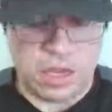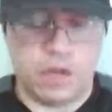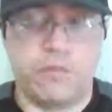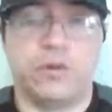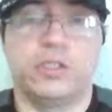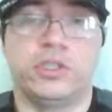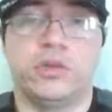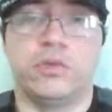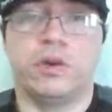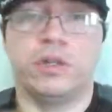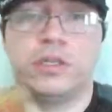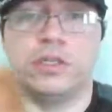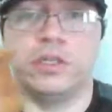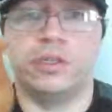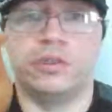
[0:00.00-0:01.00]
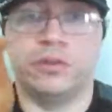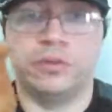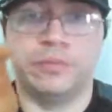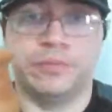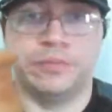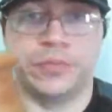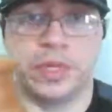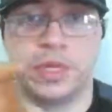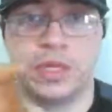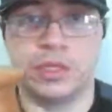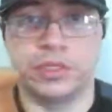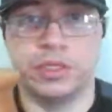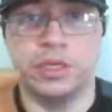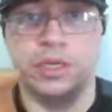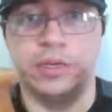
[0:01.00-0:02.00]
And what you'll want to do
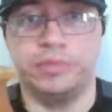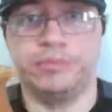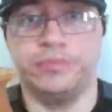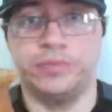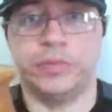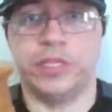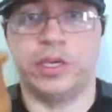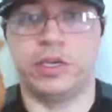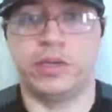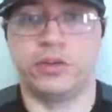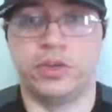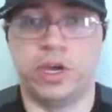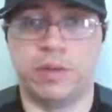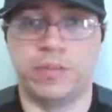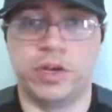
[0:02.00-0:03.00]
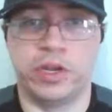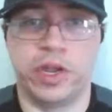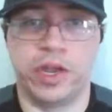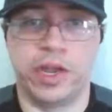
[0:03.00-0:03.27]
is take your dominant